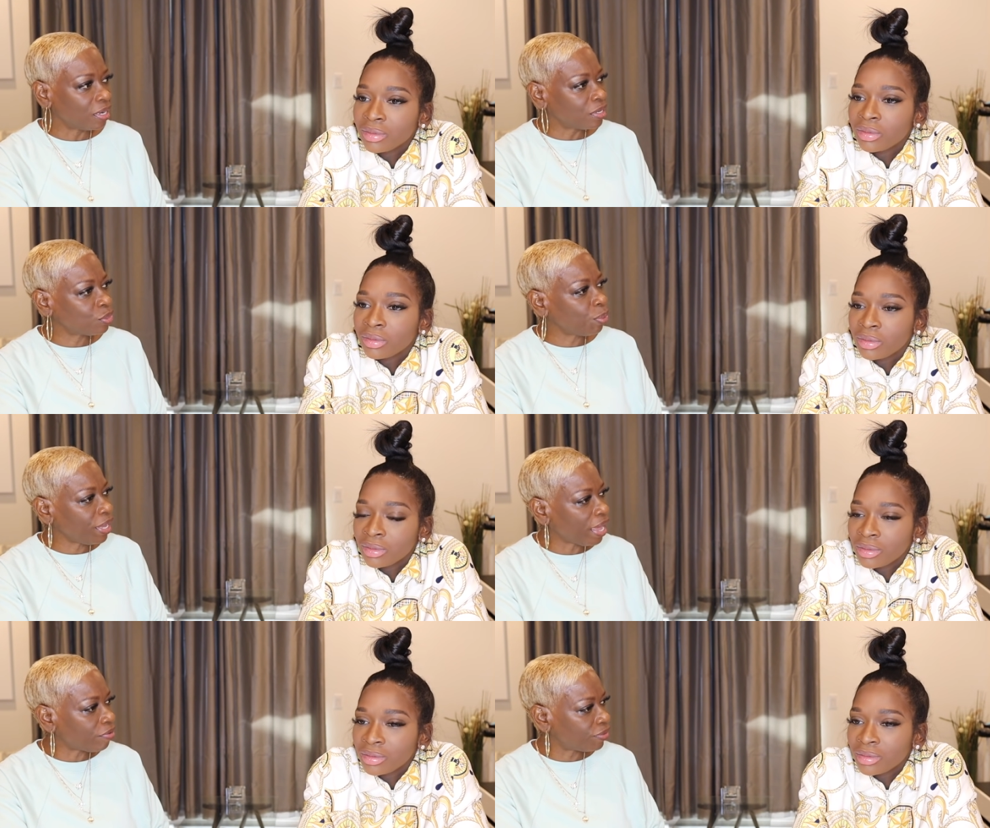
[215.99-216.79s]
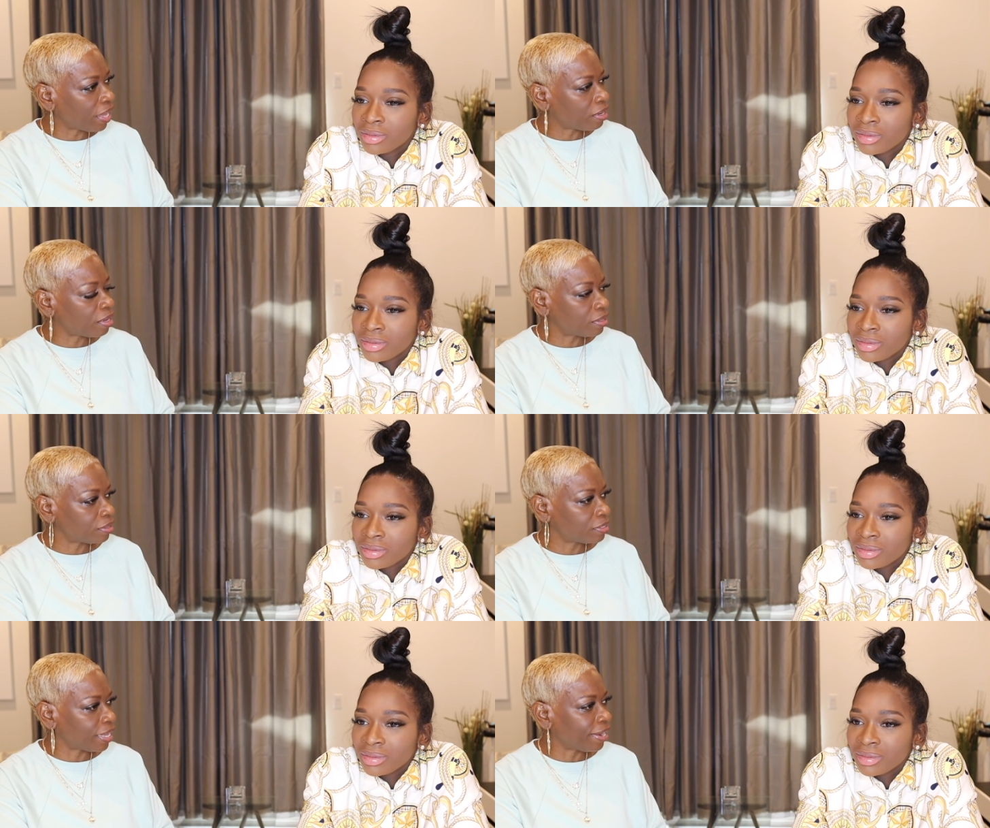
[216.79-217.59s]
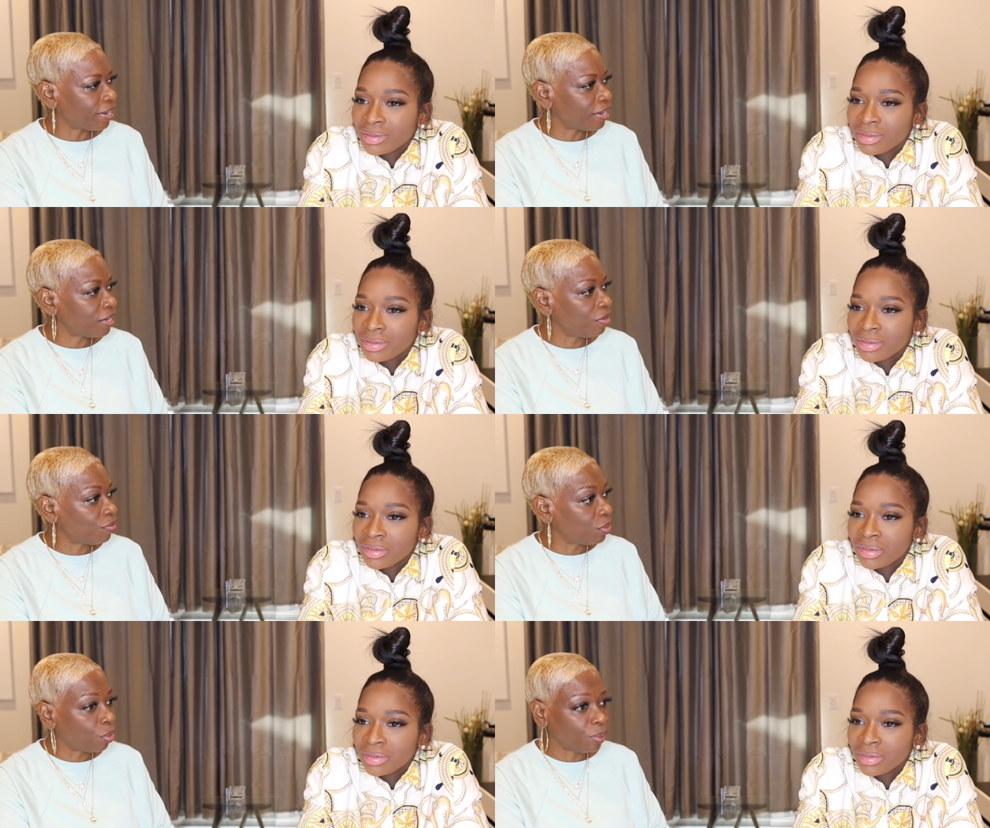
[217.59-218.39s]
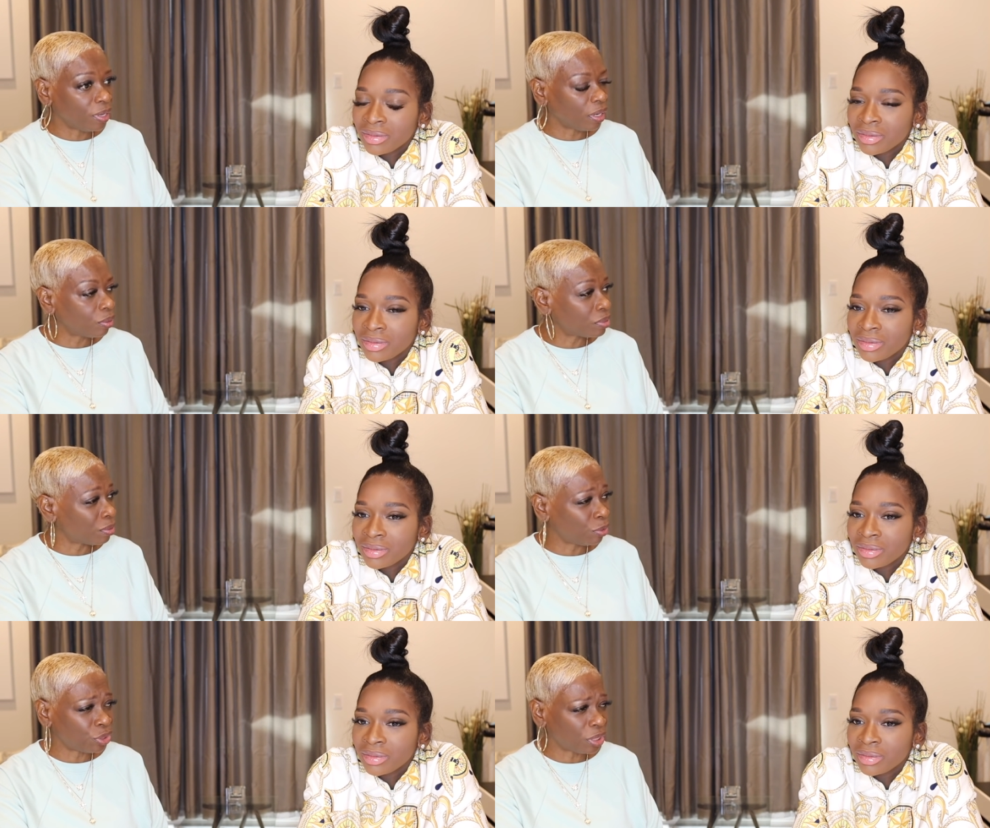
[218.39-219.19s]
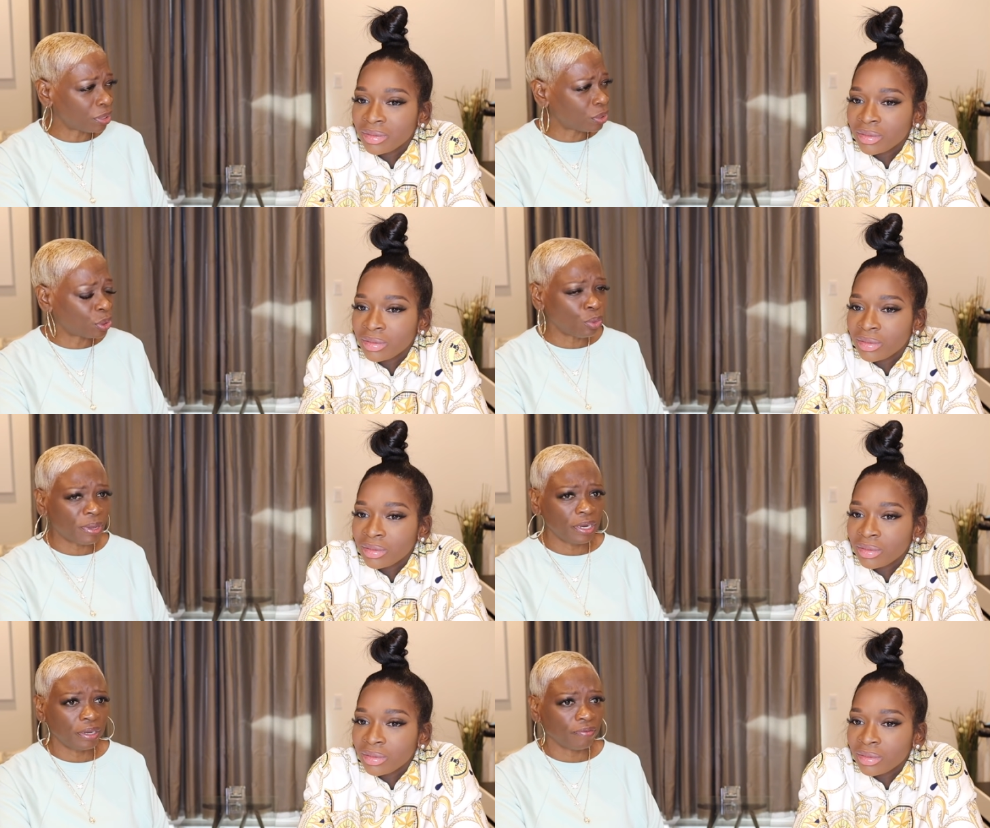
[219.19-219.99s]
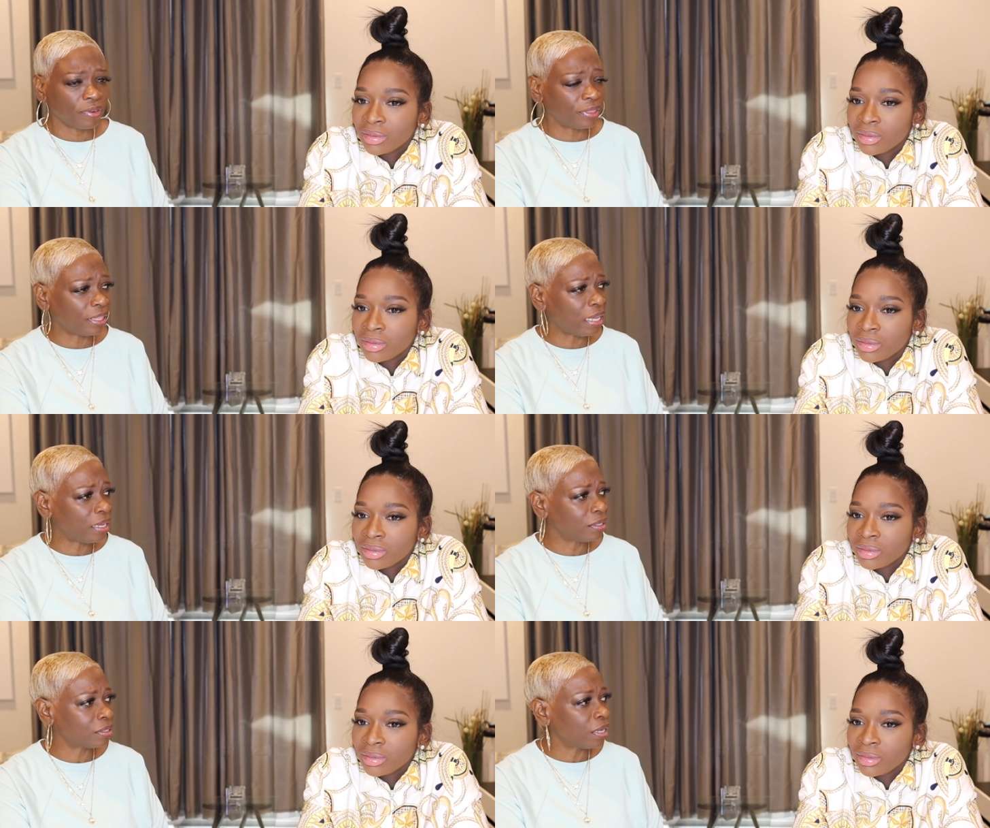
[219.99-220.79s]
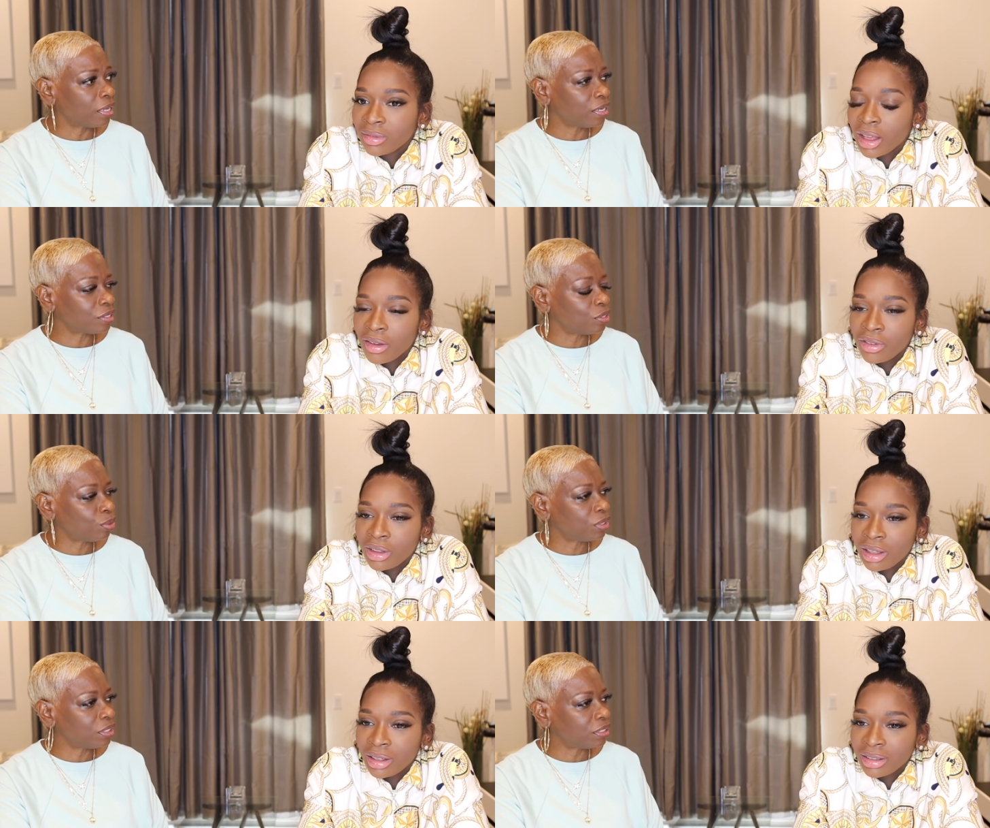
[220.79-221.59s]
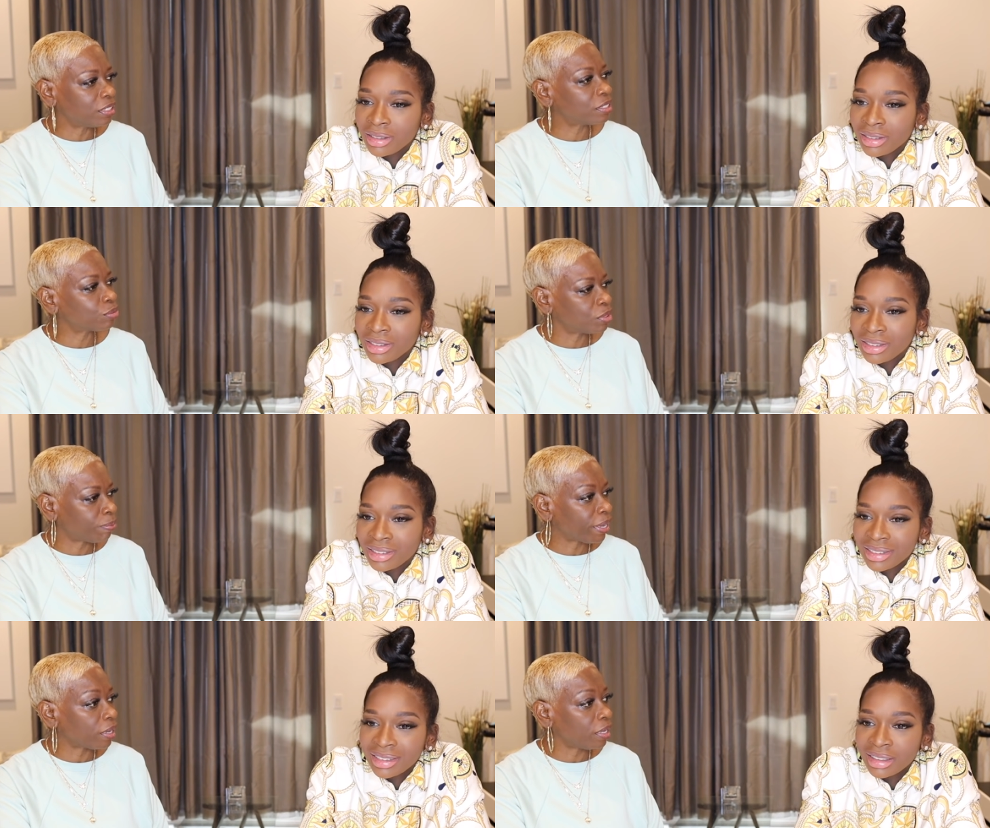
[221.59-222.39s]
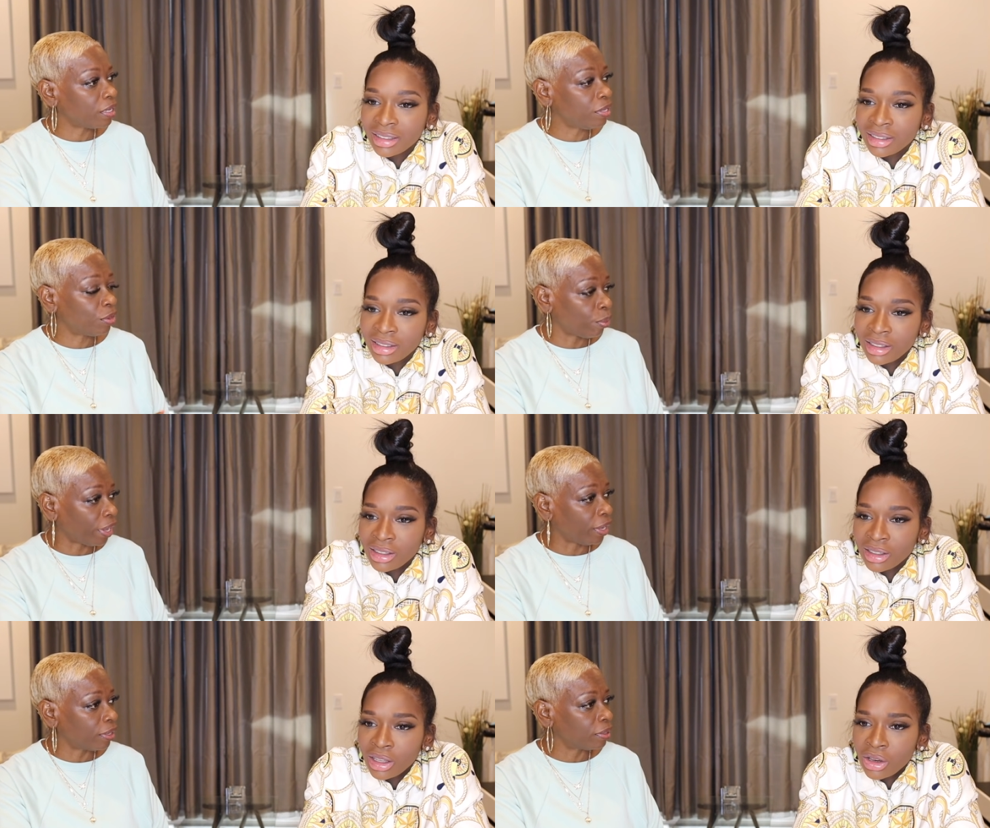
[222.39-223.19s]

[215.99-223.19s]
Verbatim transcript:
Speaker 1: So we have that understanding that even though we close and we share so many different things, there's Every no day. disrespect either way.